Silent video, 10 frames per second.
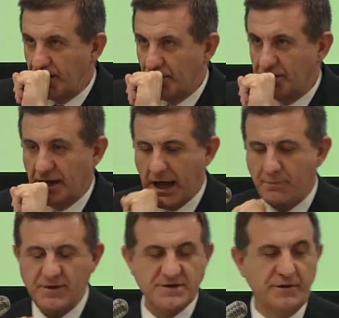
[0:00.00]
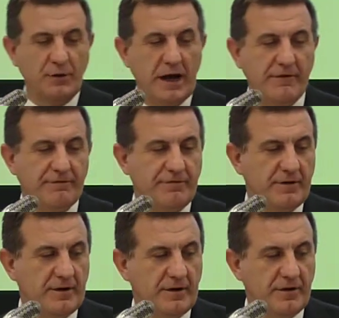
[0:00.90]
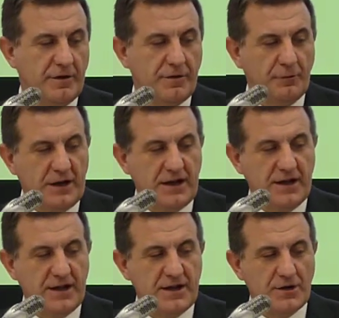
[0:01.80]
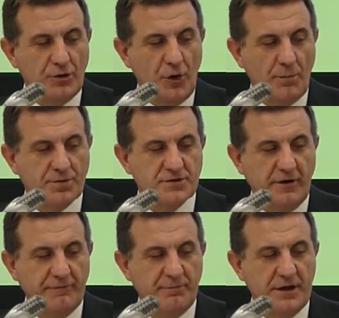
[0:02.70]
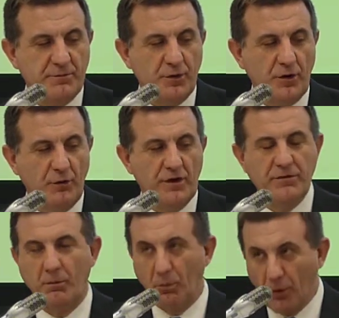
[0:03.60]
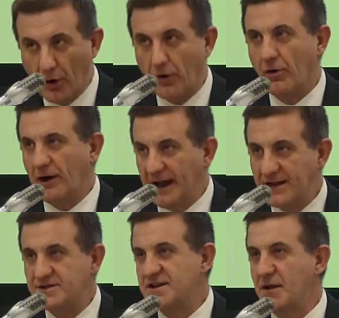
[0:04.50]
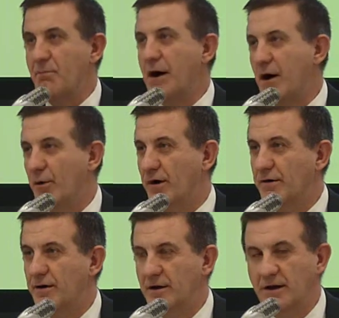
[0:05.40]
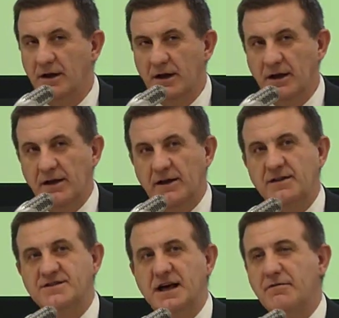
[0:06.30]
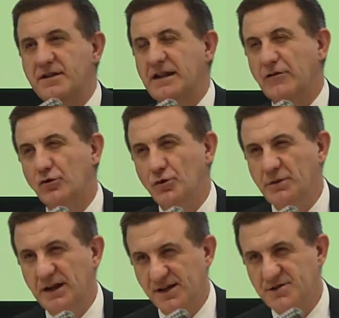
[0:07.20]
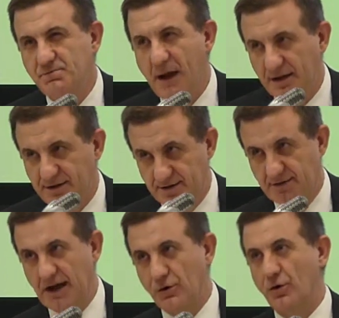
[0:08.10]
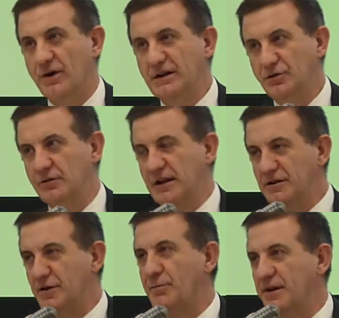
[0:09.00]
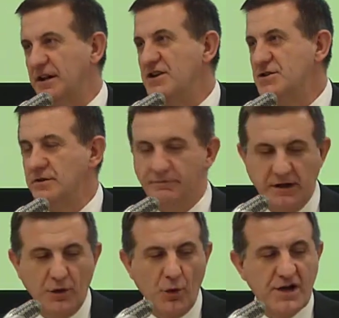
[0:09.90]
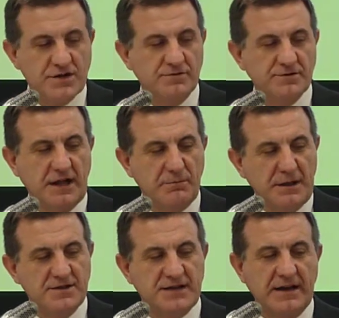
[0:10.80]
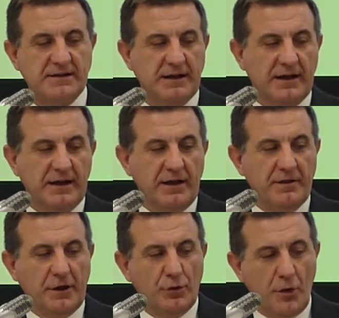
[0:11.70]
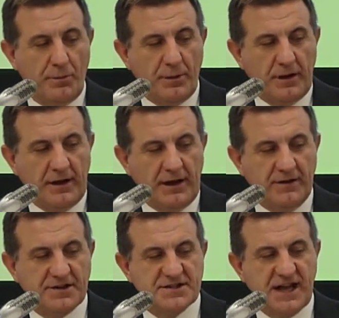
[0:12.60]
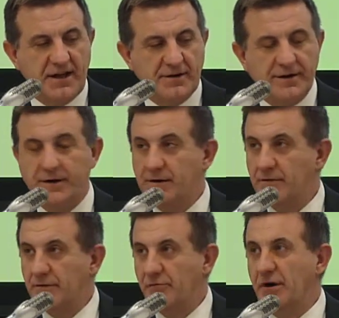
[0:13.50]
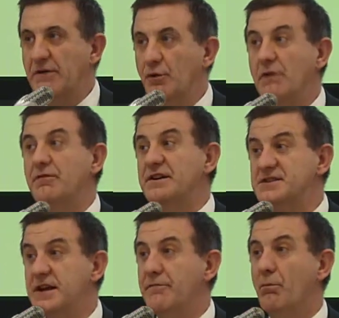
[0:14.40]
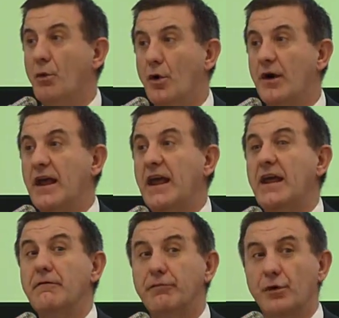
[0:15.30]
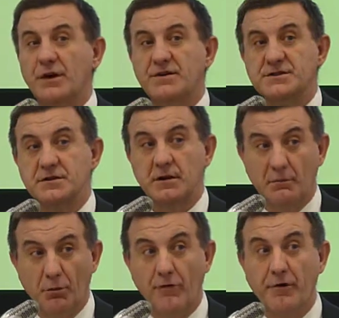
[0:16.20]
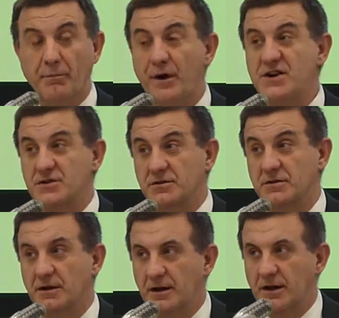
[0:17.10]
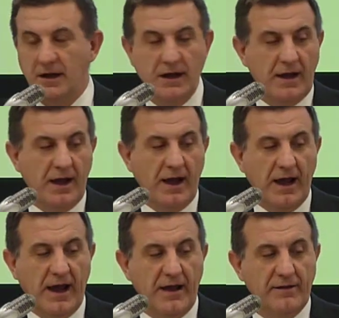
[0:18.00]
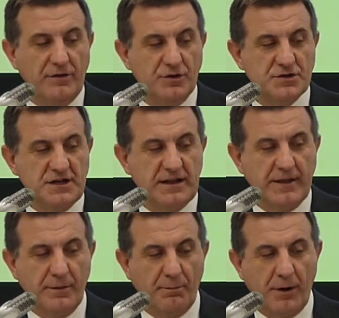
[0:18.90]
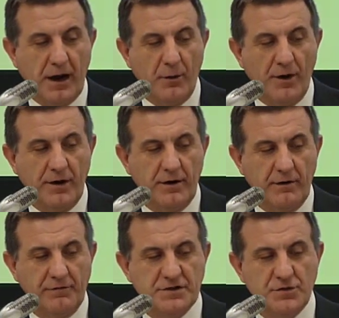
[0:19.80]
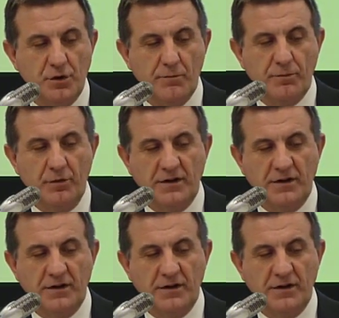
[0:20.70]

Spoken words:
What happens if we have three groups of people with more or less same power? It's something that could be expected according to the interpretation of the equations. That means that the group in the center will receive more influence, more repression, and you see that the power of this group will